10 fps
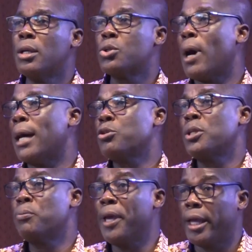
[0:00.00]
So as
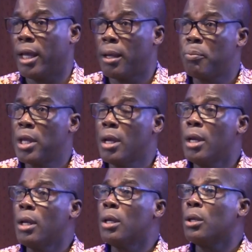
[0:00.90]
we speak,
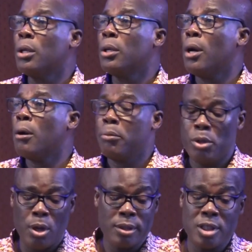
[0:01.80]

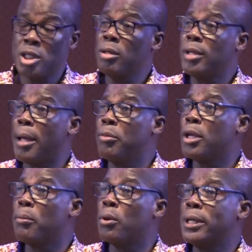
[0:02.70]
your teaching
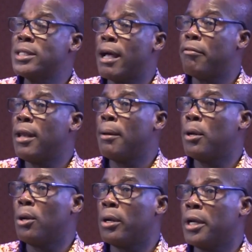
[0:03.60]
timetable is
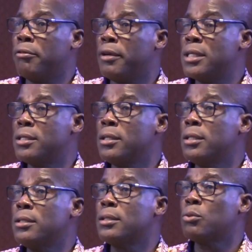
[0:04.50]
available on the
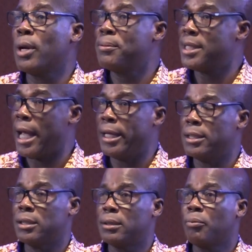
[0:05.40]
university's
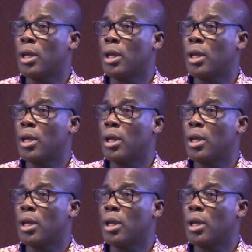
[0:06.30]
website.